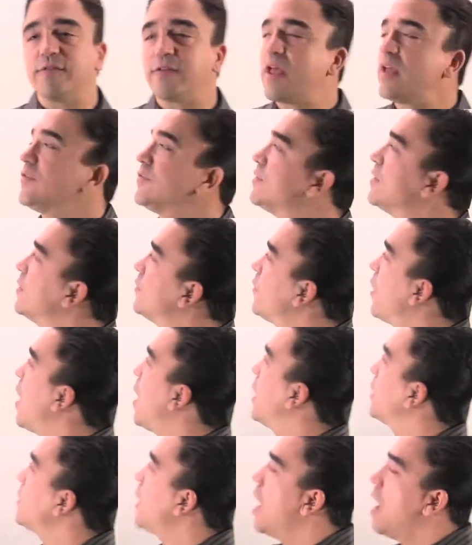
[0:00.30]
lesson is
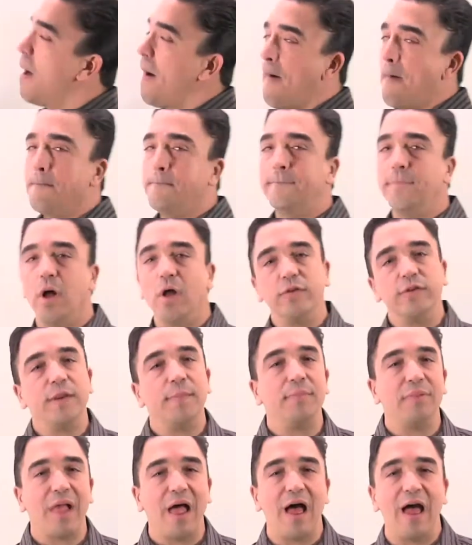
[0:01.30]
on
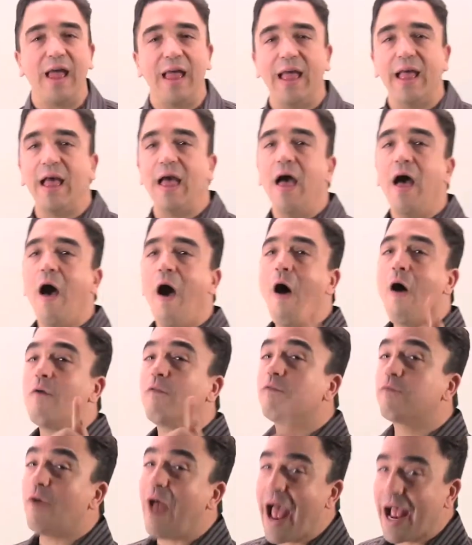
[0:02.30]
multiplying
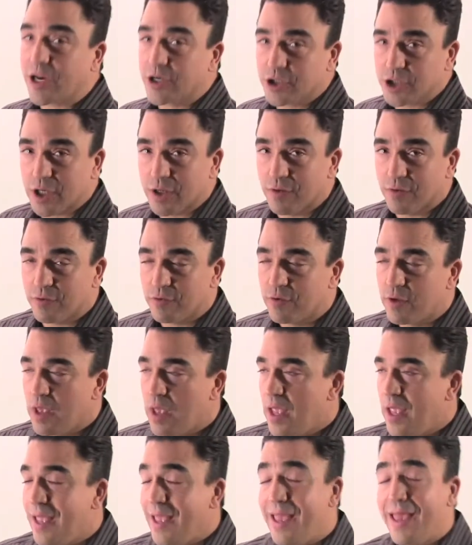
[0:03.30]
fractions.
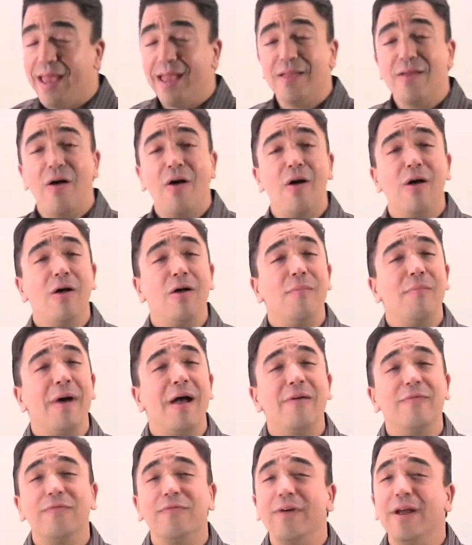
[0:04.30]
And all
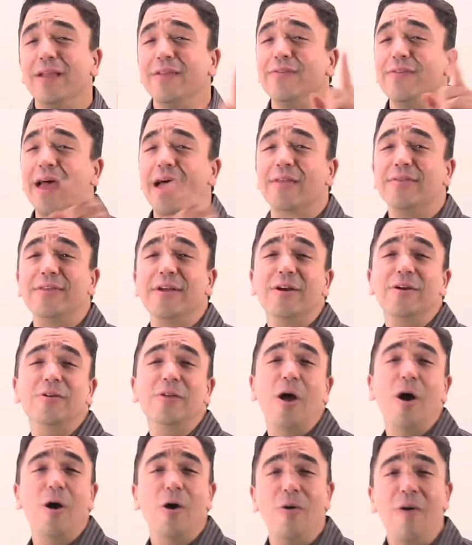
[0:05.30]
my friends out there
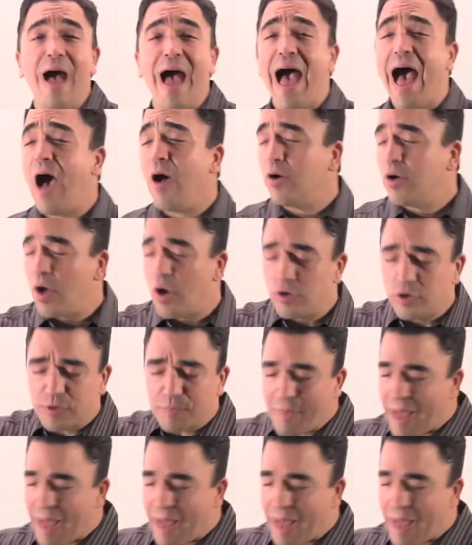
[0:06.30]
know how Coach